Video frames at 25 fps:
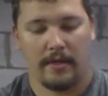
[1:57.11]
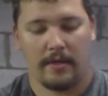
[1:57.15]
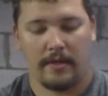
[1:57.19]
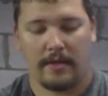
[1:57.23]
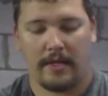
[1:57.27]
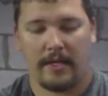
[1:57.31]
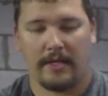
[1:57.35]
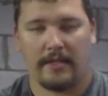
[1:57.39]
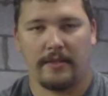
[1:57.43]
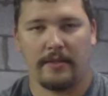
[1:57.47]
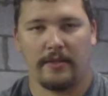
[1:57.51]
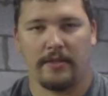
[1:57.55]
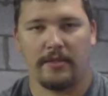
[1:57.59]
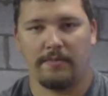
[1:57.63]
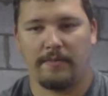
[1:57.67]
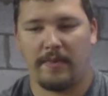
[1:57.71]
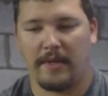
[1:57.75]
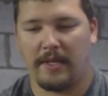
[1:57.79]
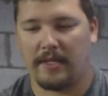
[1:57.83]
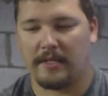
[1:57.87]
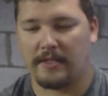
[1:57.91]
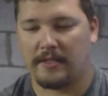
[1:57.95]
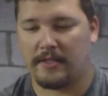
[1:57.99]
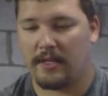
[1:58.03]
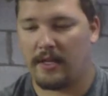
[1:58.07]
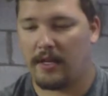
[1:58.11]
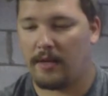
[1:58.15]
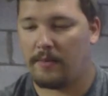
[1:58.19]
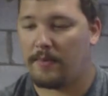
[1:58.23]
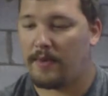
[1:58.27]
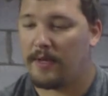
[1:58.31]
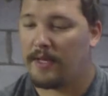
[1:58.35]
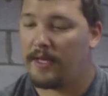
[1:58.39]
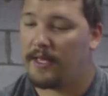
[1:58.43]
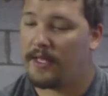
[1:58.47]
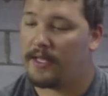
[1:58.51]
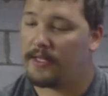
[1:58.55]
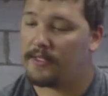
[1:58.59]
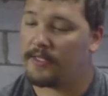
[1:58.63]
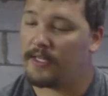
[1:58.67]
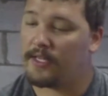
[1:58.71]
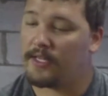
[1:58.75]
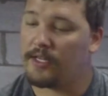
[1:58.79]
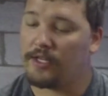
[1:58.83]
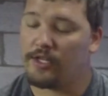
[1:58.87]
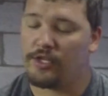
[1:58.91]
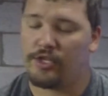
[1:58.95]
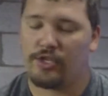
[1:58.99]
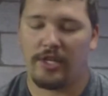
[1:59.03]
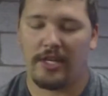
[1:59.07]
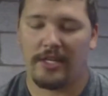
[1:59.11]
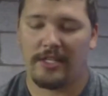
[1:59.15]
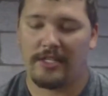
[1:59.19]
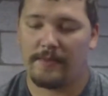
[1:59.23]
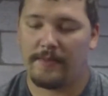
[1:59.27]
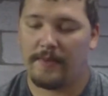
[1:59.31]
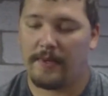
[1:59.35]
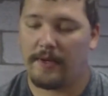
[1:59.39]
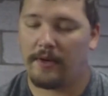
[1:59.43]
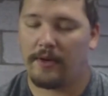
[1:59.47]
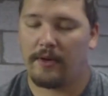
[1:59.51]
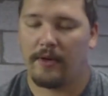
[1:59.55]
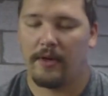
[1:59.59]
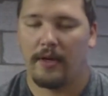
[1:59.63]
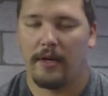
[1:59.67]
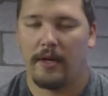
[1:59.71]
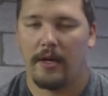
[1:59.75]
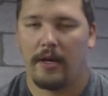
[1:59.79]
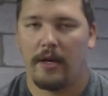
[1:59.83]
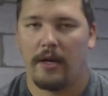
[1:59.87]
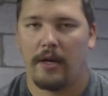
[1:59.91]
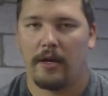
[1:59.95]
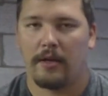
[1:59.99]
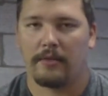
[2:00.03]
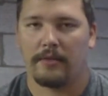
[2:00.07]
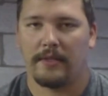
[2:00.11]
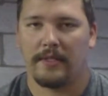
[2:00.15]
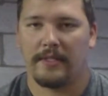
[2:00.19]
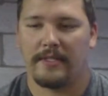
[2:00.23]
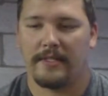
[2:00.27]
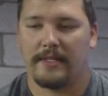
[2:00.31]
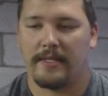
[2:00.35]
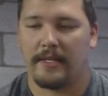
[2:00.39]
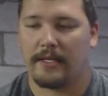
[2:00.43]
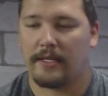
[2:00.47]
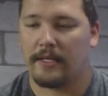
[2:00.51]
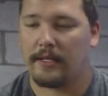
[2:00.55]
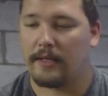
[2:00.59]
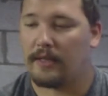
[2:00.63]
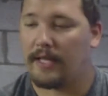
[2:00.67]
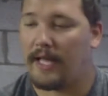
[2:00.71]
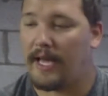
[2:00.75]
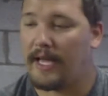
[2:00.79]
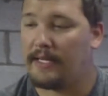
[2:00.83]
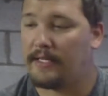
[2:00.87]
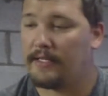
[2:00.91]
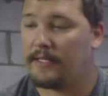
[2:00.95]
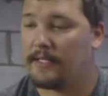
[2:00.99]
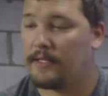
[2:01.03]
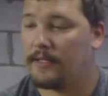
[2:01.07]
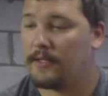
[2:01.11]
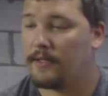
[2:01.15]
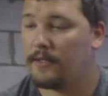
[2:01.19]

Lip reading: Nice little spinning setup. Is a Shakespeare Ugly Stik Light.